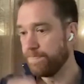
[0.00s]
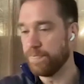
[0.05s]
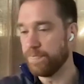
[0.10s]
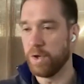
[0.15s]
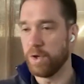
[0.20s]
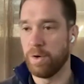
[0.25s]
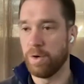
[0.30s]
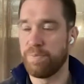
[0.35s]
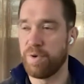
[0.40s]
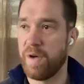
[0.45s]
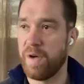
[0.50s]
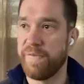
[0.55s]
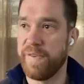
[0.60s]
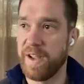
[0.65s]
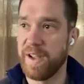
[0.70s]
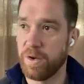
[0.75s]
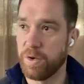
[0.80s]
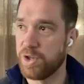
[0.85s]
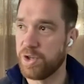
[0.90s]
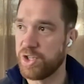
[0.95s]
or
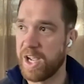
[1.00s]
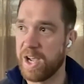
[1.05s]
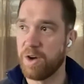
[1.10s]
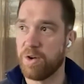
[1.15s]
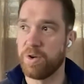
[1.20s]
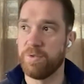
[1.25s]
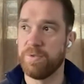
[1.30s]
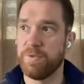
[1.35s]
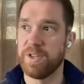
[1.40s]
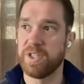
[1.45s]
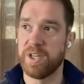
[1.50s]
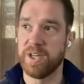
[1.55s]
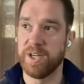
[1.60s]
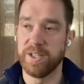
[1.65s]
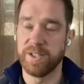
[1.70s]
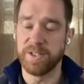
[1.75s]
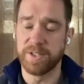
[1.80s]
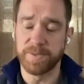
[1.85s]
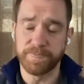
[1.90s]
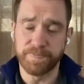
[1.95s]
profit or shareholder
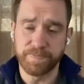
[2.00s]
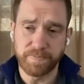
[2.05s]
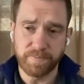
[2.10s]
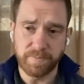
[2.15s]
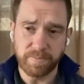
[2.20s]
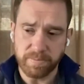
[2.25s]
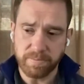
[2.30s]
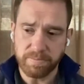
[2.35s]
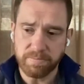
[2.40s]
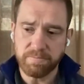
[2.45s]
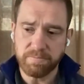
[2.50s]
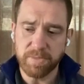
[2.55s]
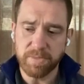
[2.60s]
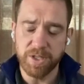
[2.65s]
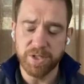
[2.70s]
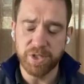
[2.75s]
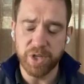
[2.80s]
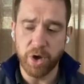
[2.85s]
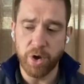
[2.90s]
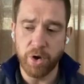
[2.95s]
returns.
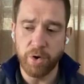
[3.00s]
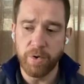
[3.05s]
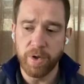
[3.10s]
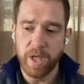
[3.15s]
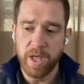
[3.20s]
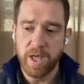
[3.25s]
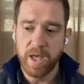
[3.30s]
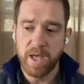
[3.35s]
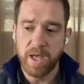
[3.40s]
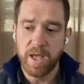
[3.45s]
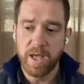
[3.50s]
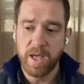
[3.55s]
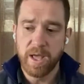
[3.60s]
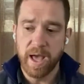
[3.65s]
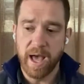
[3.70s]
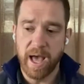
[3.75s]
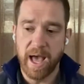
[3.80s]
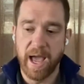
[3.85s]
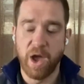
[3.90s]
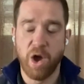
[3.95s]
So
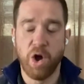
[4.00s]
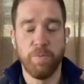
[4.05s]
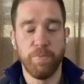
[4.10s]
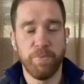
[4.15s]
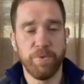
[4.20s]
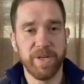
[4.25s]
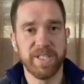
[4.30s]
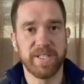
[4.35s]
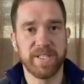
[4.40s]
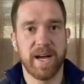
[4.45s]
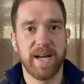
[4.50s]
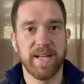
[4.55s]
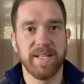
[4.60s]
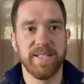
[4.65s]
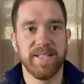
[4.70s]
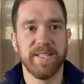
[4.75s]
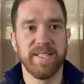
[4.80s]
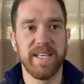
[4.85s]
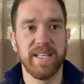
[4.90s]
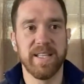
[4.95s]
I hope we start
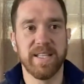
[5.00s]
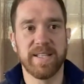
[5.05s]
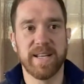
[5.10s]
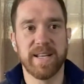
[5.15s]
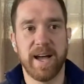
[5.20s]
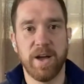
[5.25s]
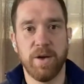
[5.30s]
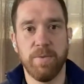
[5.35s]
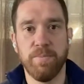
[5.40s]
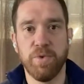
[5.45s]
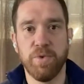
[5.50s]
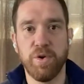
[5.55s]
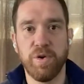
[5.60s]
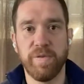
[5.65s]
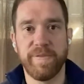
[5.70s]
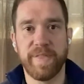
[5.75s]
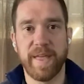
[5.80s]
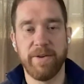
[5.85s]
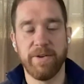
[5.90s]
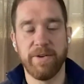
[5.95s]
to see the dial
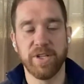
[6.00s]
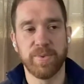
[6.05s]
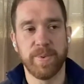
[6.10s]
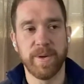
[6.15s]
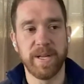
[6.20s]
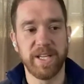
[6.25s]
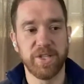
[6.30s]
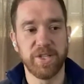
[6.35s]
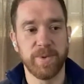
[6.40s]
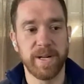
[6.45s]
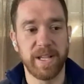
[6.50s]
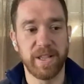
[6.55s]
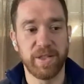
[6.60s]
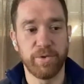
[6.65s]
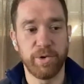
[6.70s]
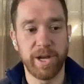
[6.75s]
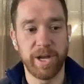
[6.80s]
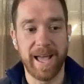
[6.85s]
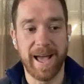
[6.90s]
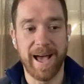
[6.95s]
move there in
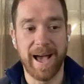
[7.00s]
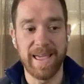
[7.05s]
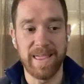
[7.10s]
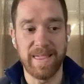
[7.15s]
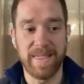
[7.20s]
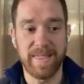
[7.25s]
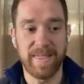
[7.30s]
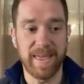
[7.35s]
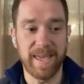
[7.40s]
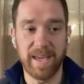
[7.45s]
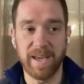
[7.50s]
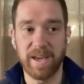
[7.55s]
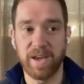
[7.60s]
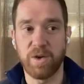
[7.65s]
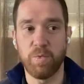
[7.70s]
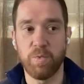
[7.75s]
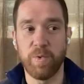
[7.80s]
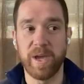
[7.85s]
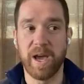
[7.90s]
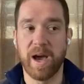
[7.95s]
2023. I think
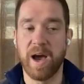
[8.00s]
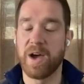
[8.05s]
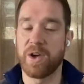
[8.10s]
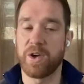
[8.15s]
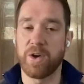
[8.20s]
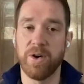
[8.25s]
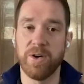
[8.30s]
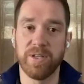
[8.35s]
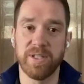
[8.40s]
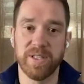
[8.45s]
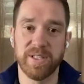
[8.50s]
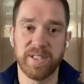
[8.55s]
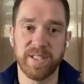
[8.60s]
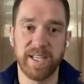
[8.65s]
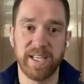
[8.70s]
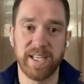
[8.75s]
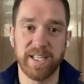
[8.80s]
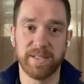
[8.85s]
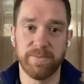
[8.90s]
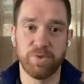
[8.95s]
we are going to
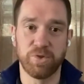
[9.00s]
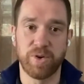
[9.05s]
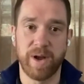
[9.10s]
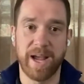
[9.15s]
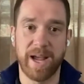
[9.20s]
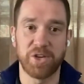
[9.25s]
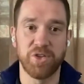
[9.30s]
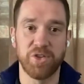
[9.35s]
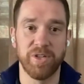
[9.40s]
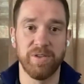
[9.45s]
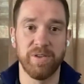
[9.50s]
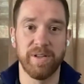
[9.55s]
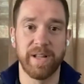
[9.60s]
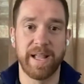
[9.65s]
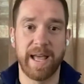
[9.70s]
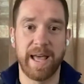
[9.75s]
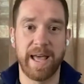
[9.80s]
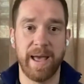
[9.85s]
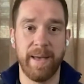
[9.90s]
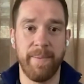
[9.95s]
see some traction.
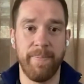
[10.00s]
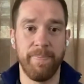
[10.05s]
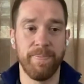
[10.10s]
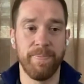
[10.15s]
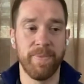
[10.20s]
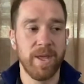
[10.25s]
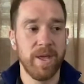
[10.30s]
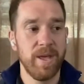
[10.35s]
Um,